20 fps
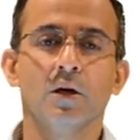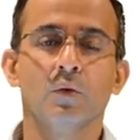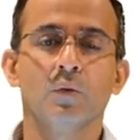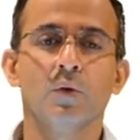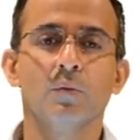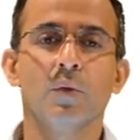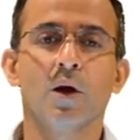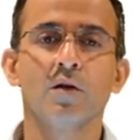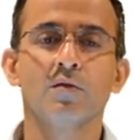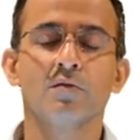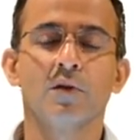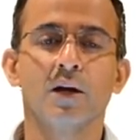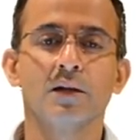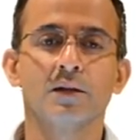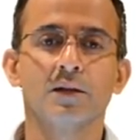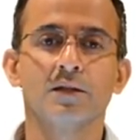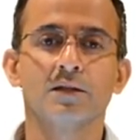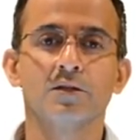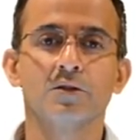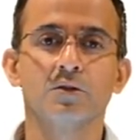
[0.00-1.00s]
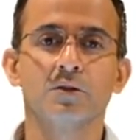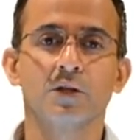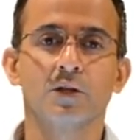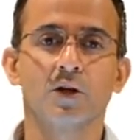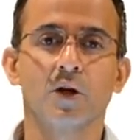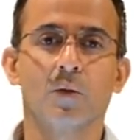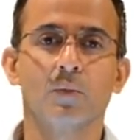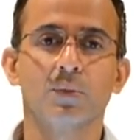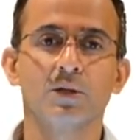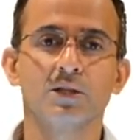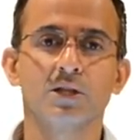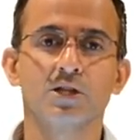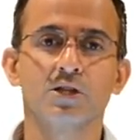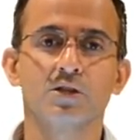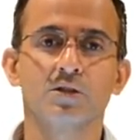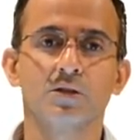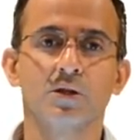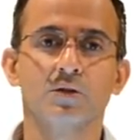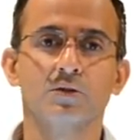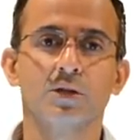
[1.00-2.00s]
We might write this using
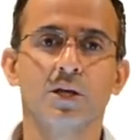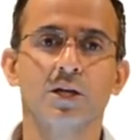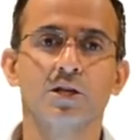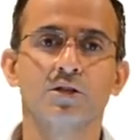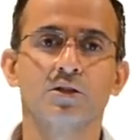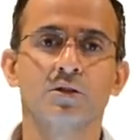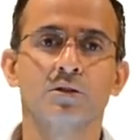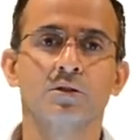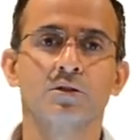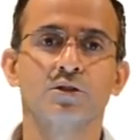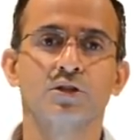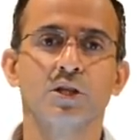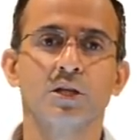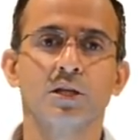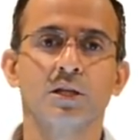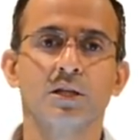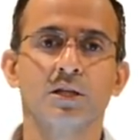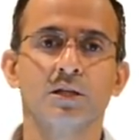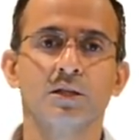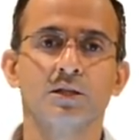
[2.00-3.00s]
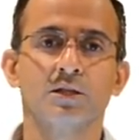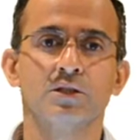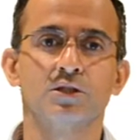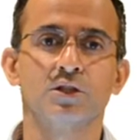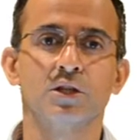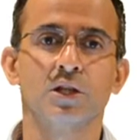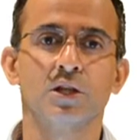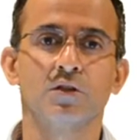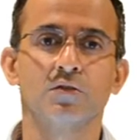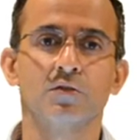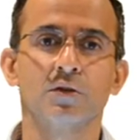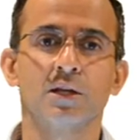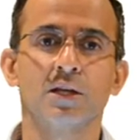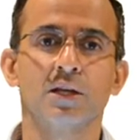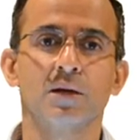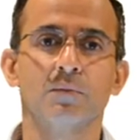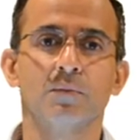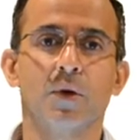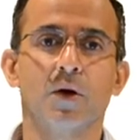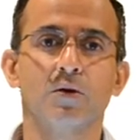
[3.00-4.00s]
composition notation. G is G three
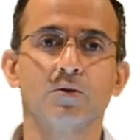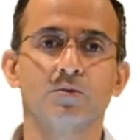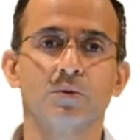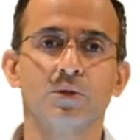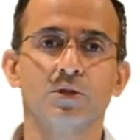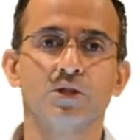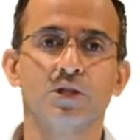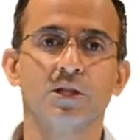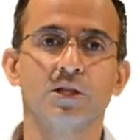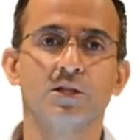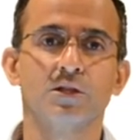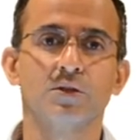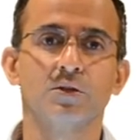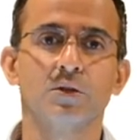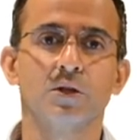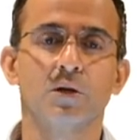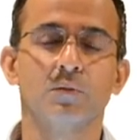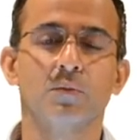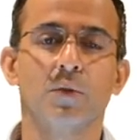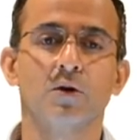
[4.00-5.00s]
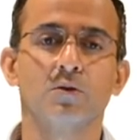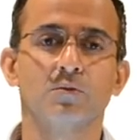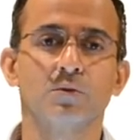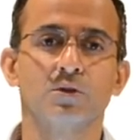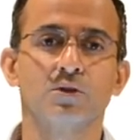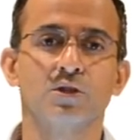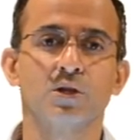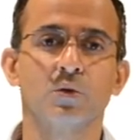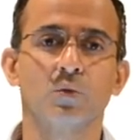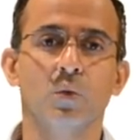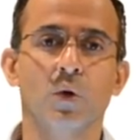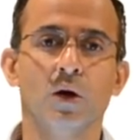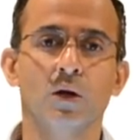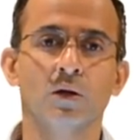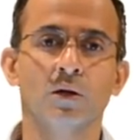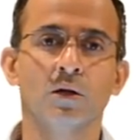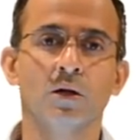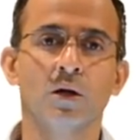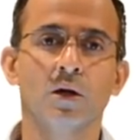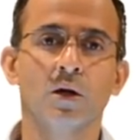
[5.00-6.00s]
composed with G two composed with G
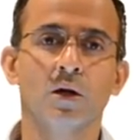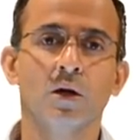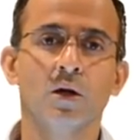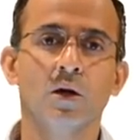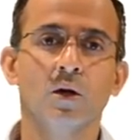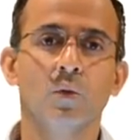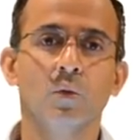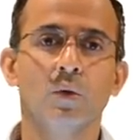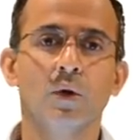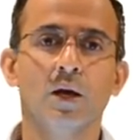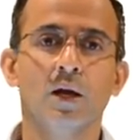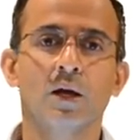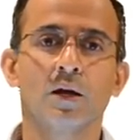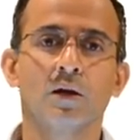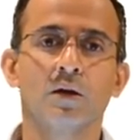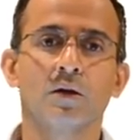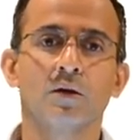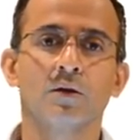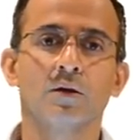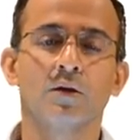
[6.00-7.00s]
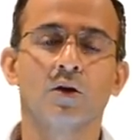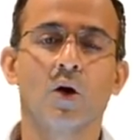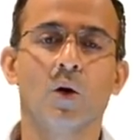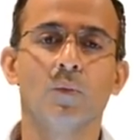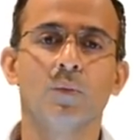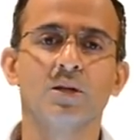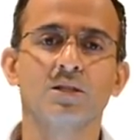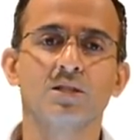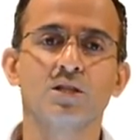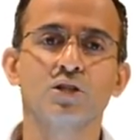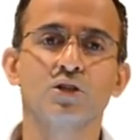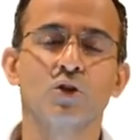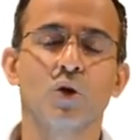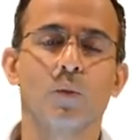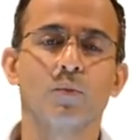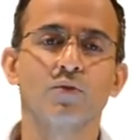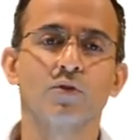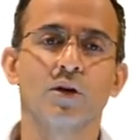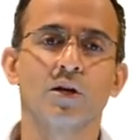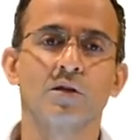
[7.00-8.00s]
one, where the composition
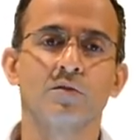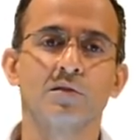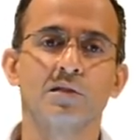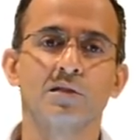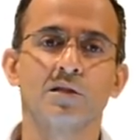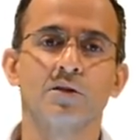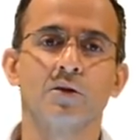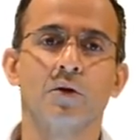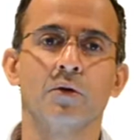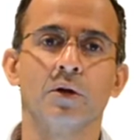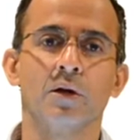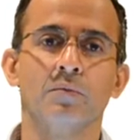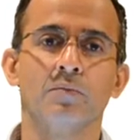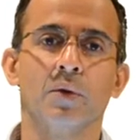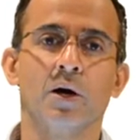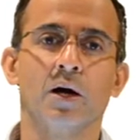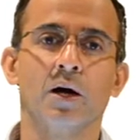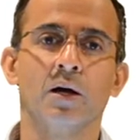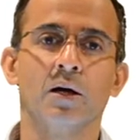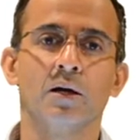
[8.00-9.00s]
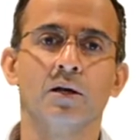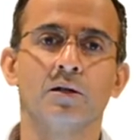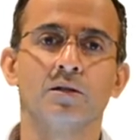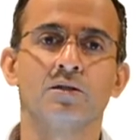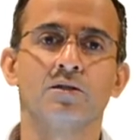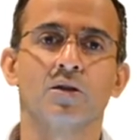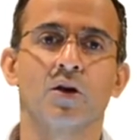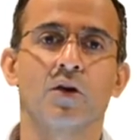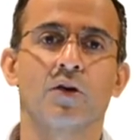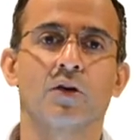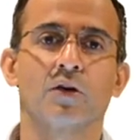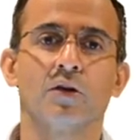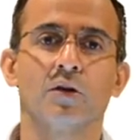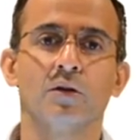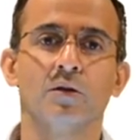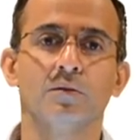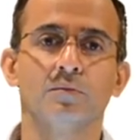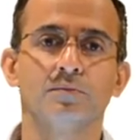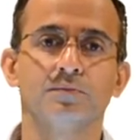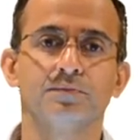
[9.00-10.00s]
operator is denoted by a
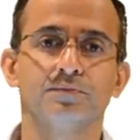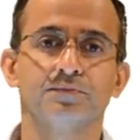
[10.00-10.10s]
circle.